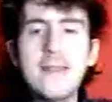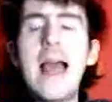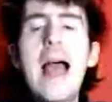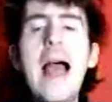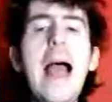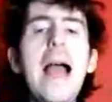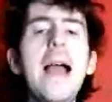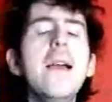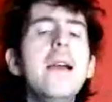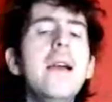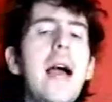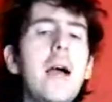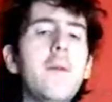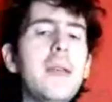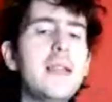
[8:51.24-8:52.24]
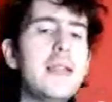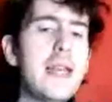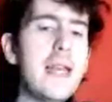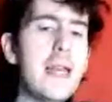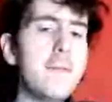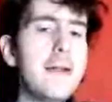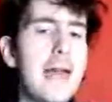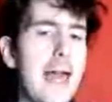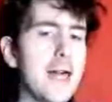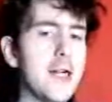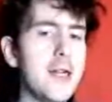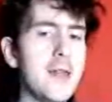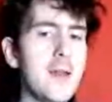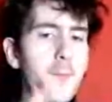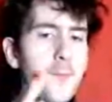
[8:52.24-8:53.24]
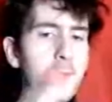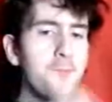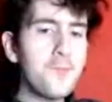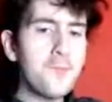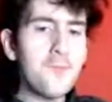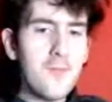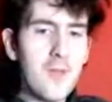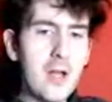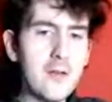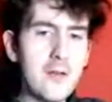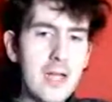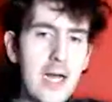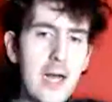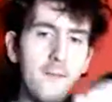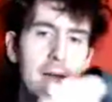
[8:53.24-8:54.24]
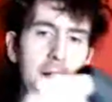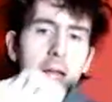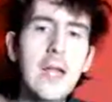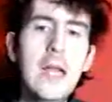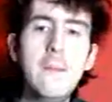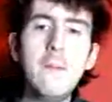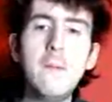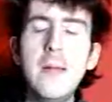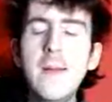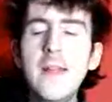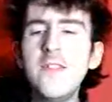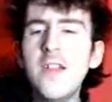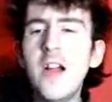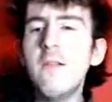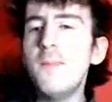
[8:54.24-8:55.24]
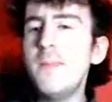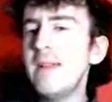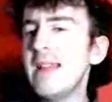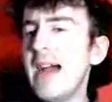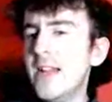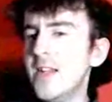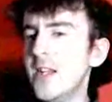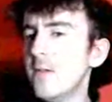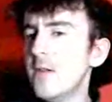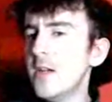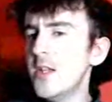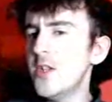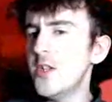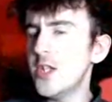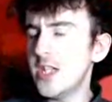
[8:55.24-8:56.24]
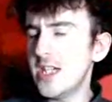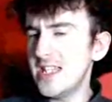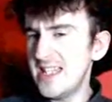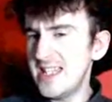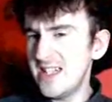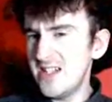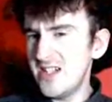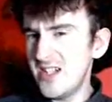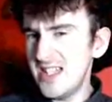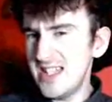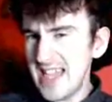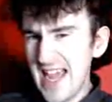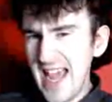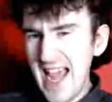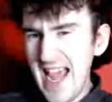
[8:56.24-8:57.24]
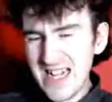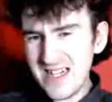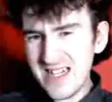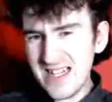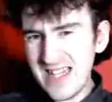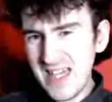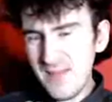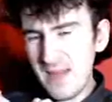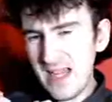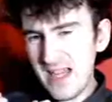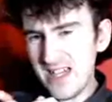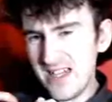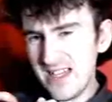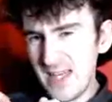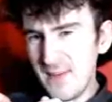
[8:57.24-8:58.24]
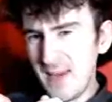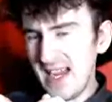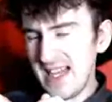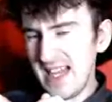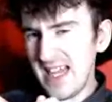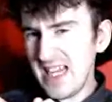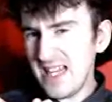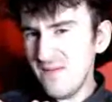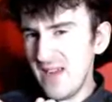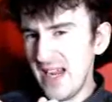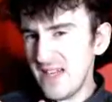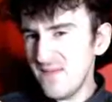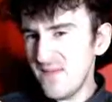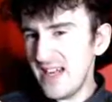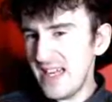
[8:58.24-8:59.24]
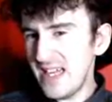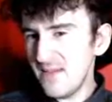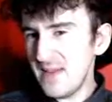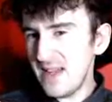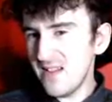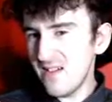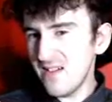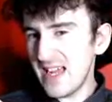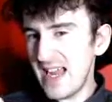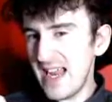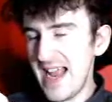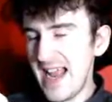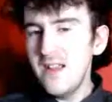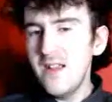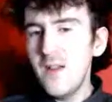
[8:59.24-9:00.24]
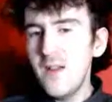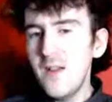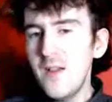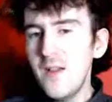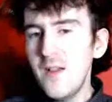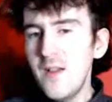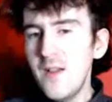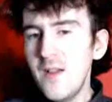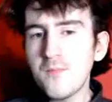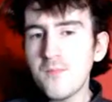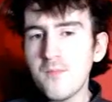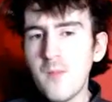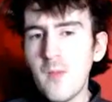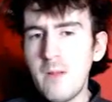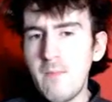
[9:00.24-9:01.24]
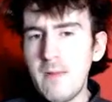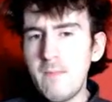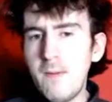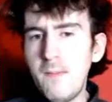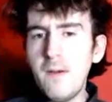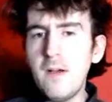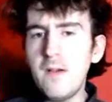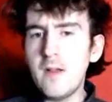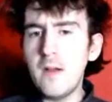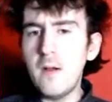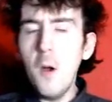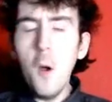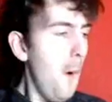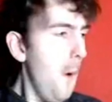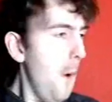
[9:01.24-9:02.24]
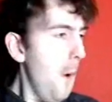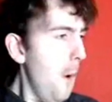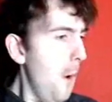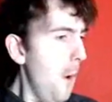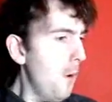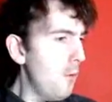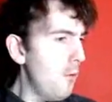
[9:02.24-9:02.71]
there, and we see him in action on the cover. Maybe don't reveal that to us just yet. Just keep it hidden for a little bit longer, and then we both kind of go, oh,